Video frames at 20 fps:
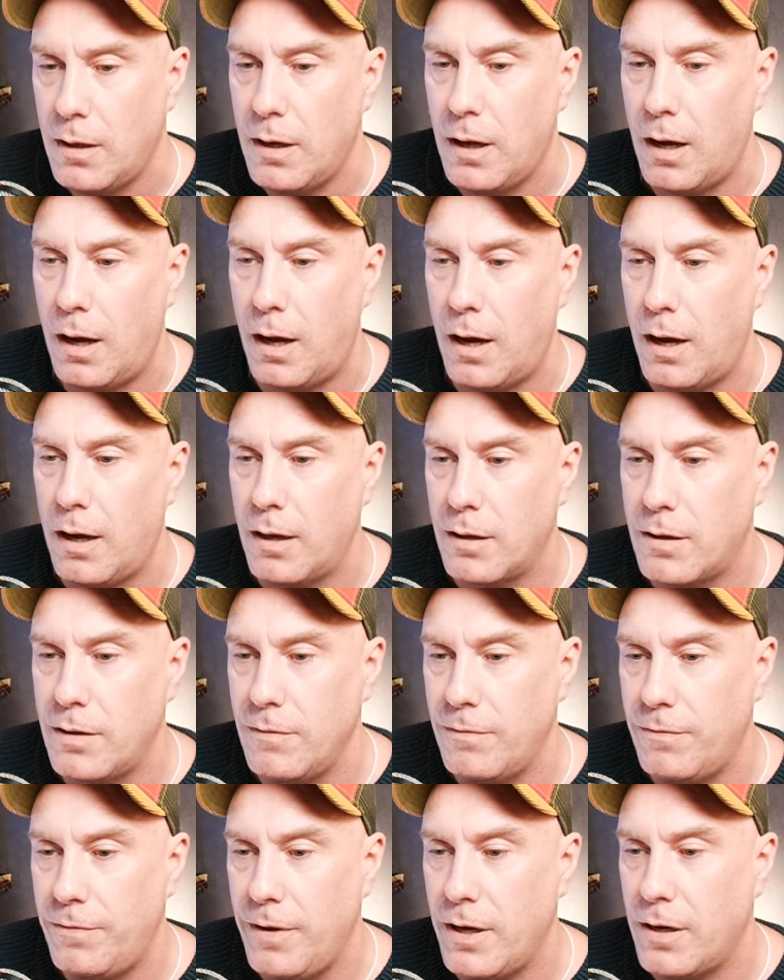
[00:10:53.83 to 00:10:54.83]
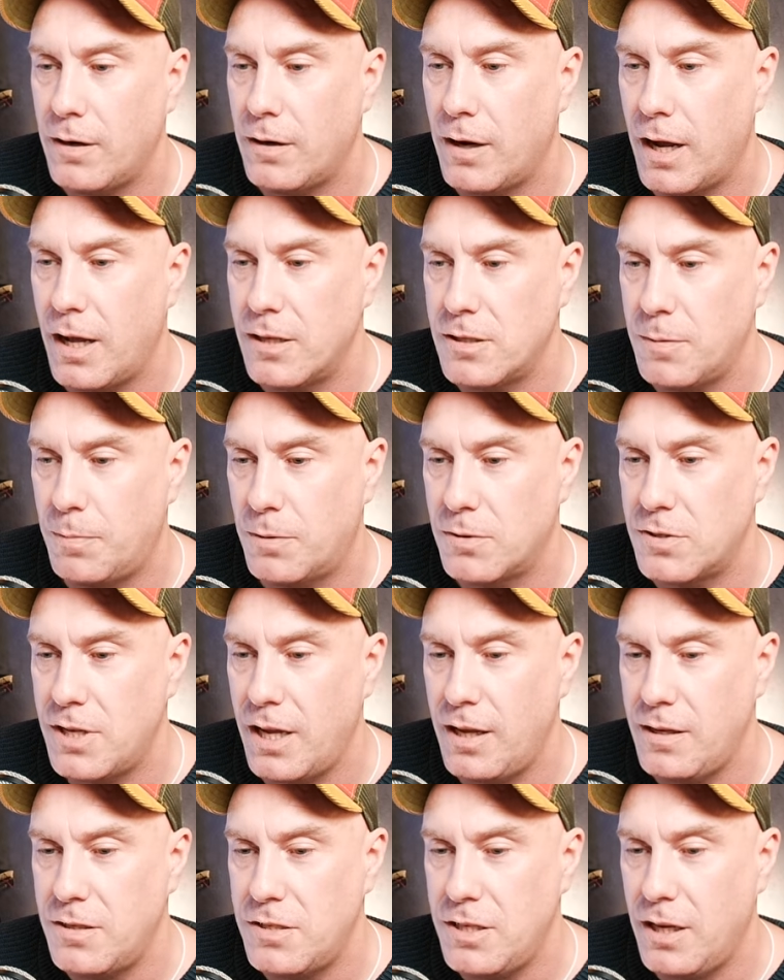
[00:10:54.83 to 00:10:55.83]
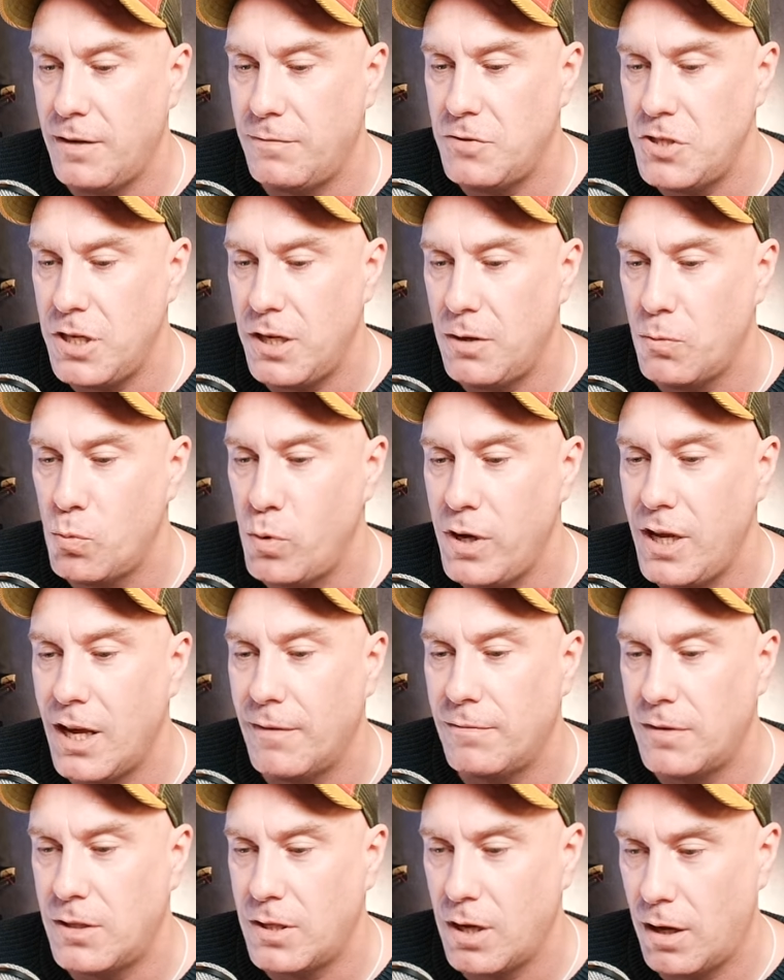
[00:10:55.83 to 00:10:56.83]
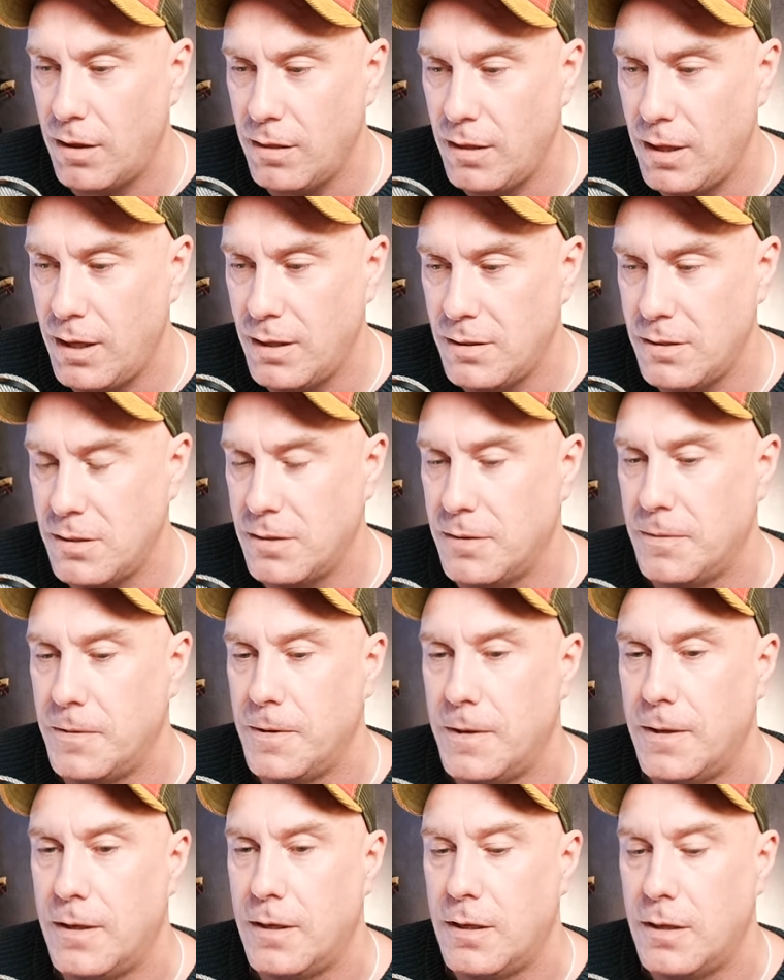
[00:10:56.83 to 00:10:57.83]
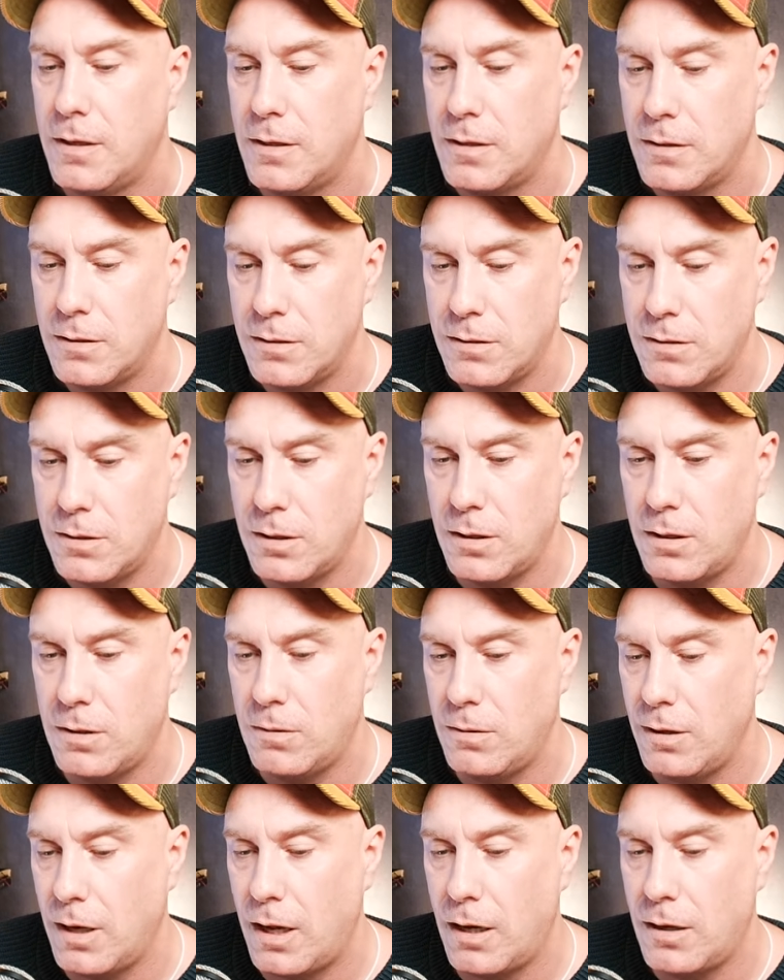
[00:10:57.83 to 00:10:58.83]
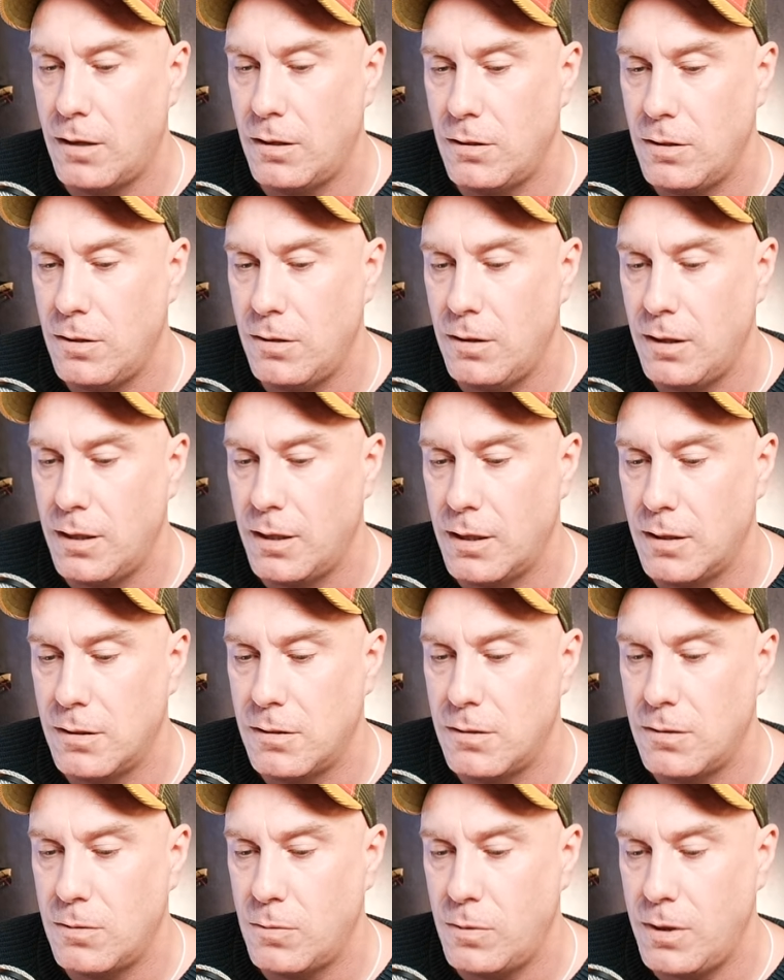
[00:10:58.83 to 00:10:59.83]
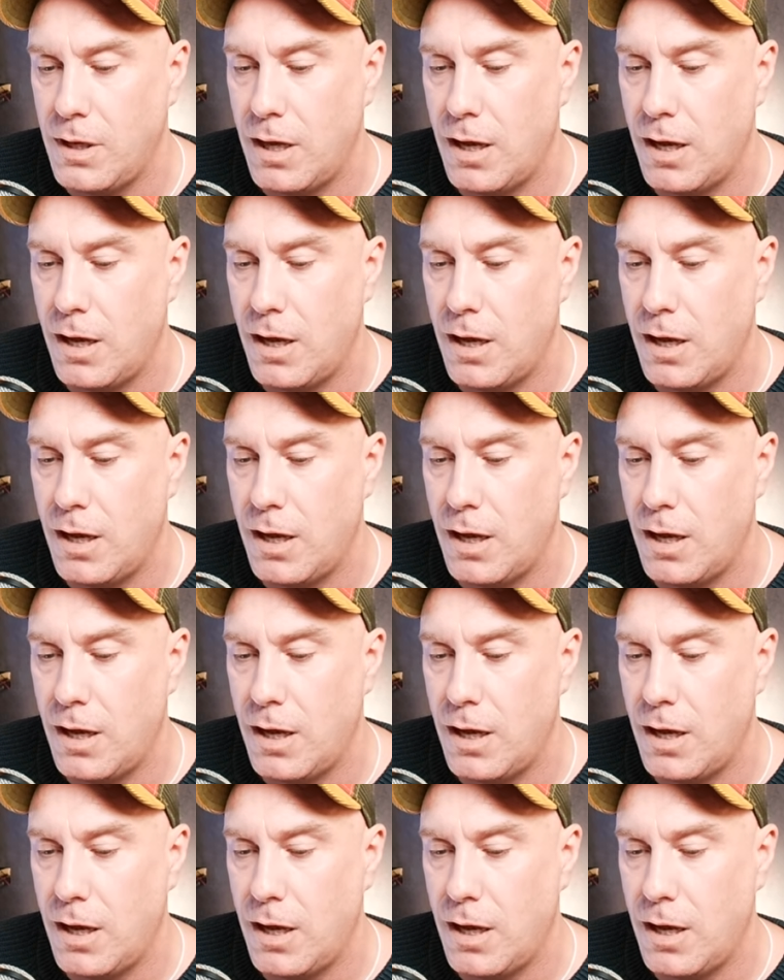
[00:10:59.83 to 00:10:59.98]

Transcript: Configure Ansible CFG. We have done this, so we're not going to do this. We